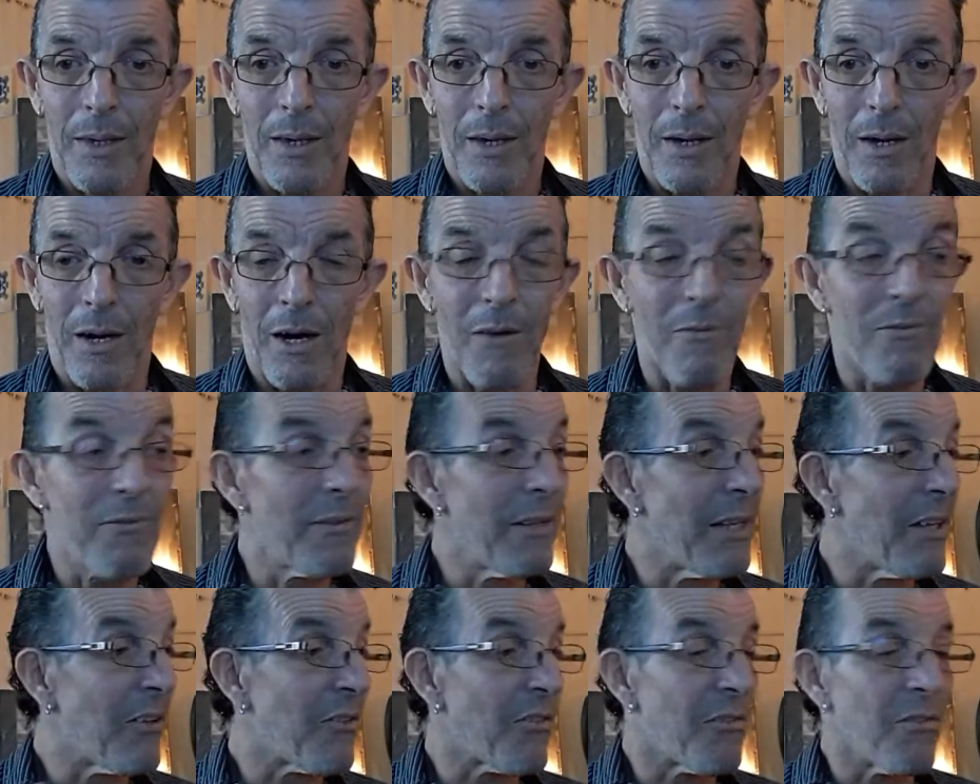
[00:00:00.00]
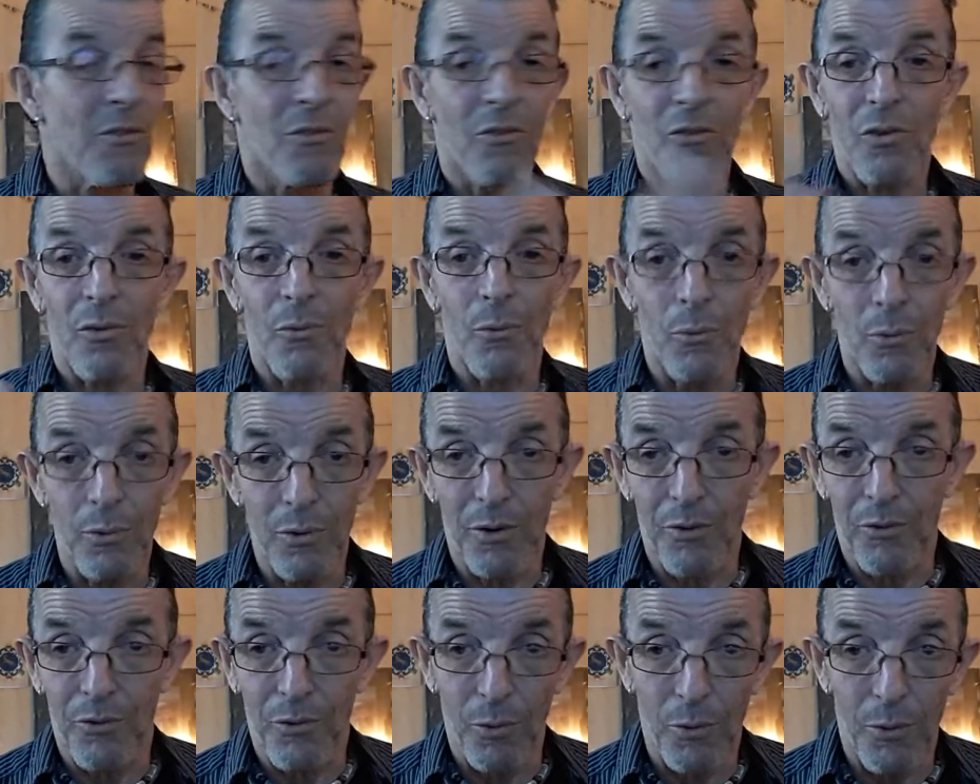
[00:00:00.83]
I've listened to all the
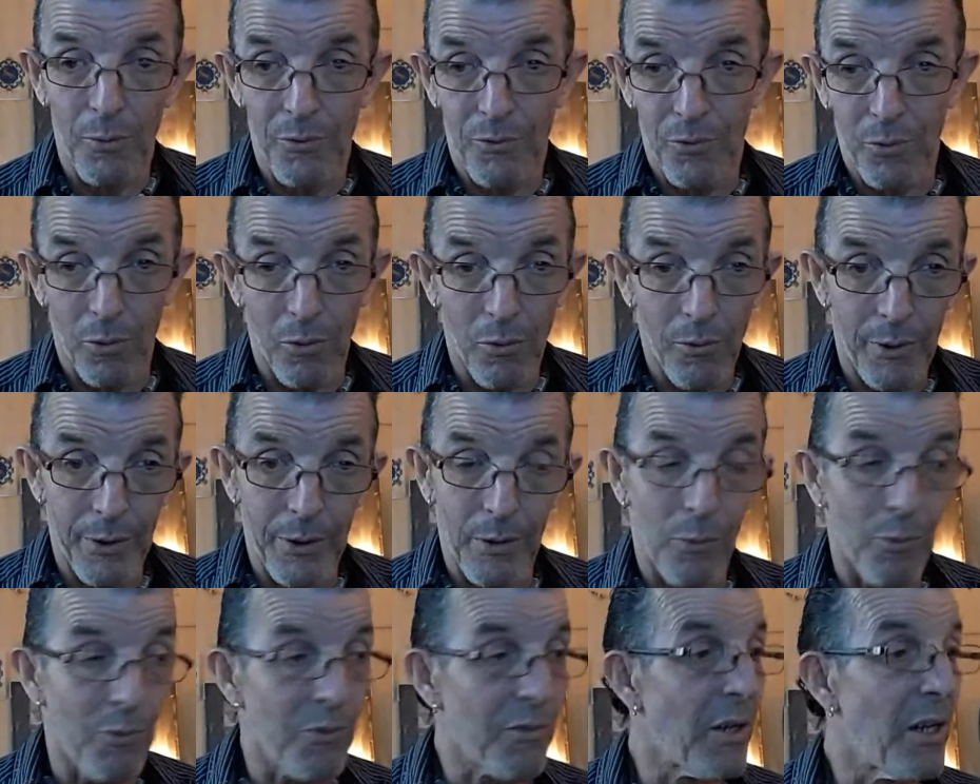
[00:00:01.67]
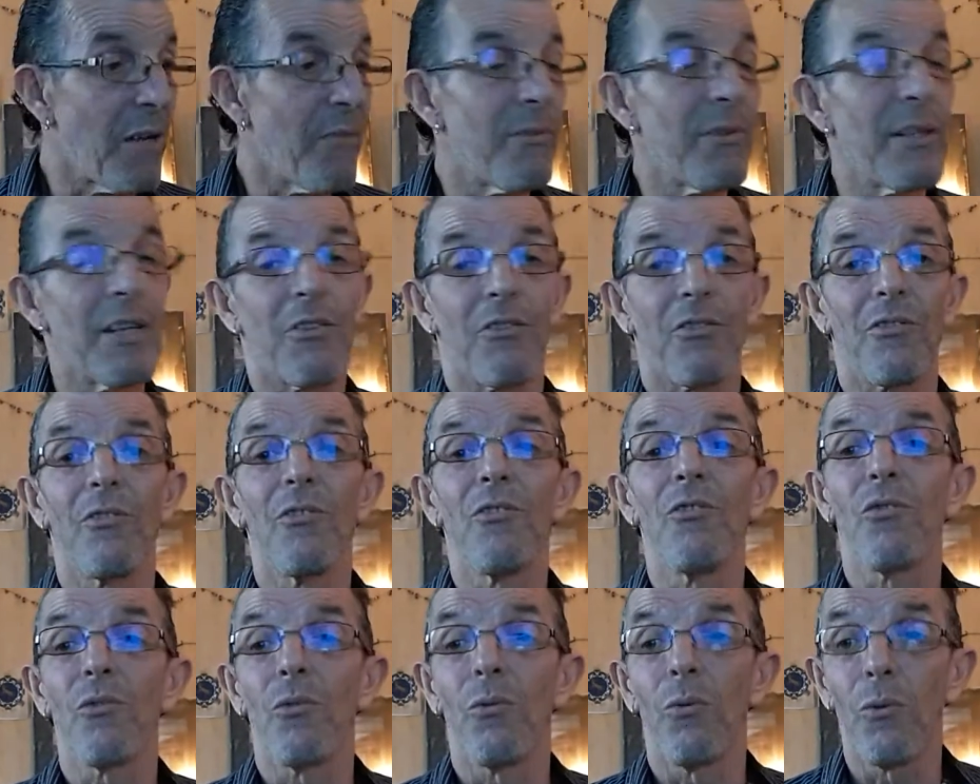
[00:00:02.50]
tutorials, I've listened
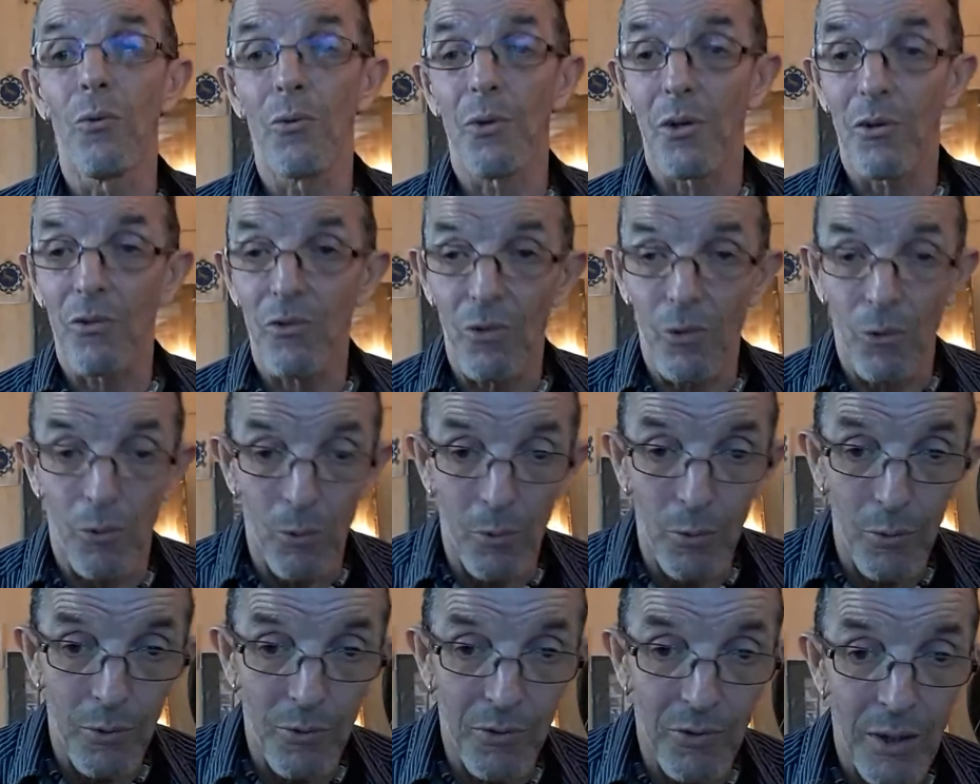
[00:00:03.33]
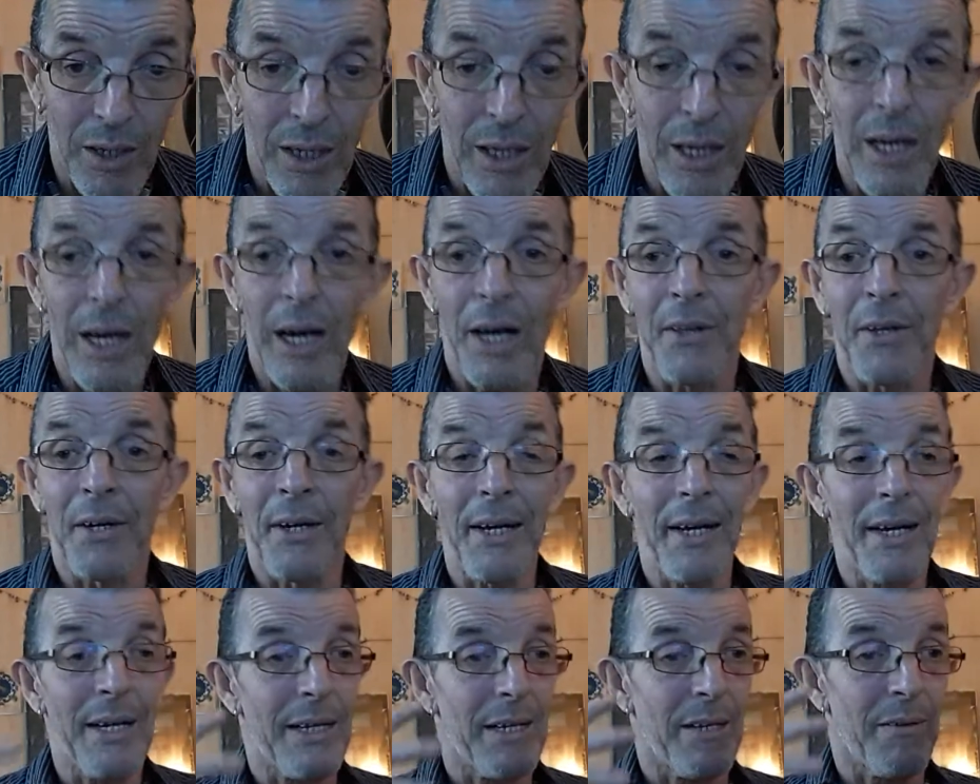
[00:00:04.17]
to all the talks, and I
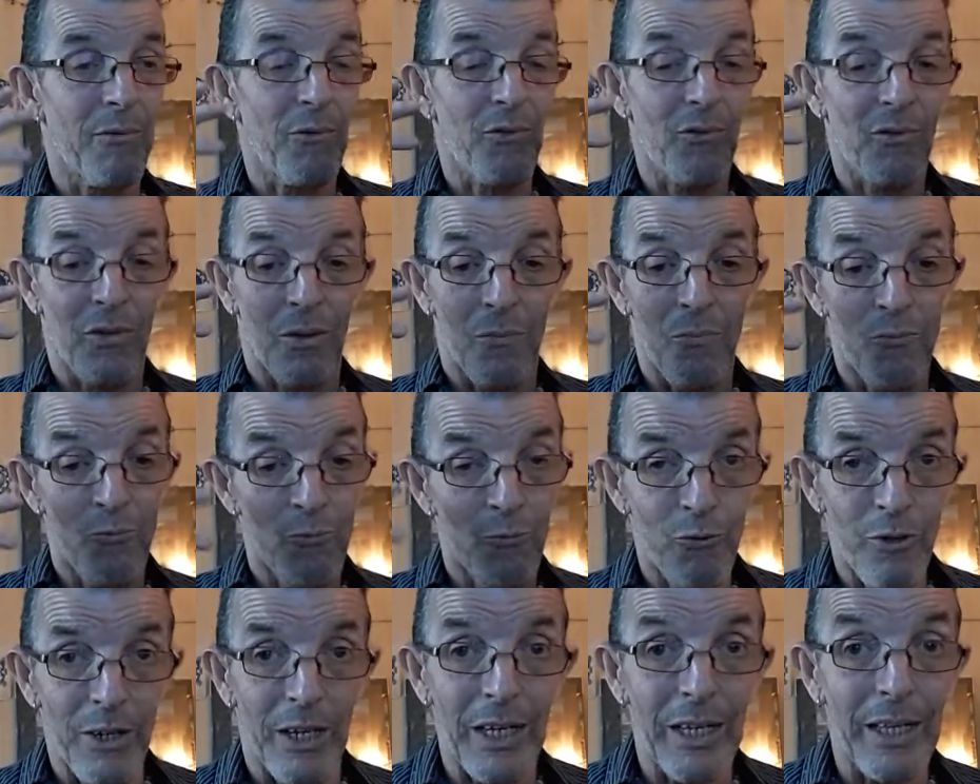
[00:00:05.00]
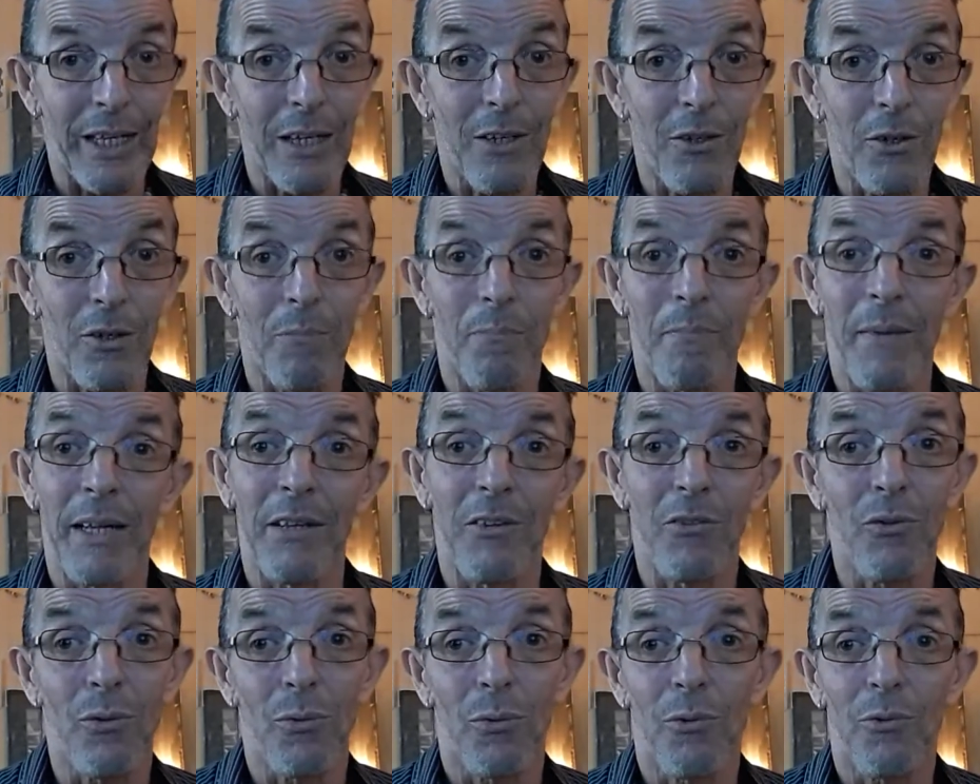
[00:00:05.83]
have some really good
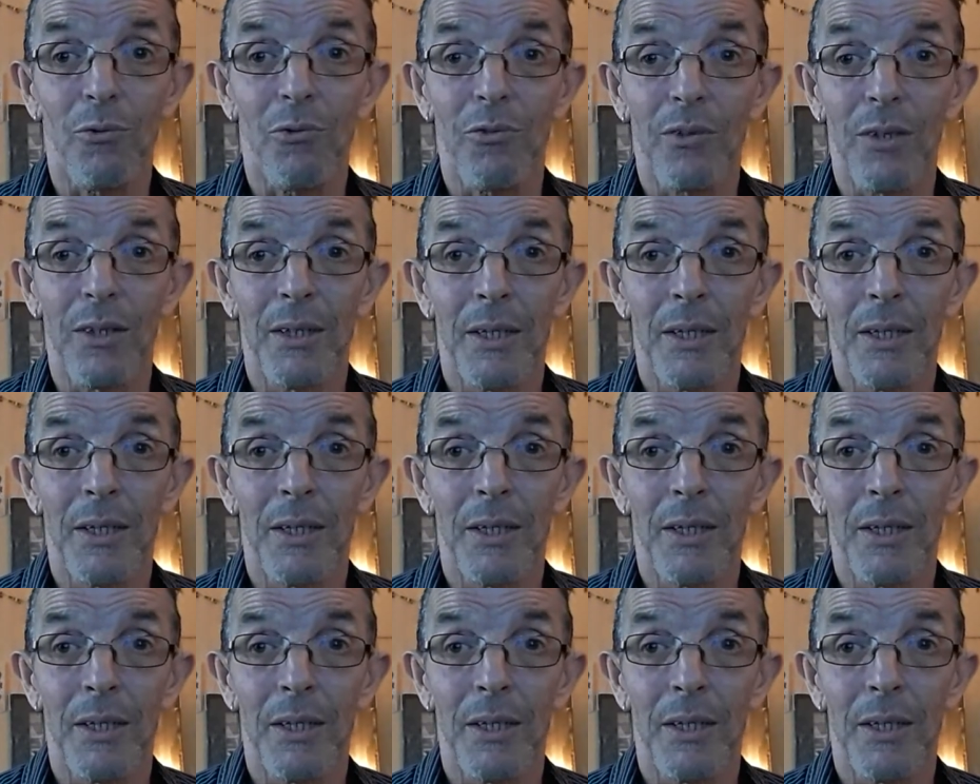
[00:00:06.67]
mentors.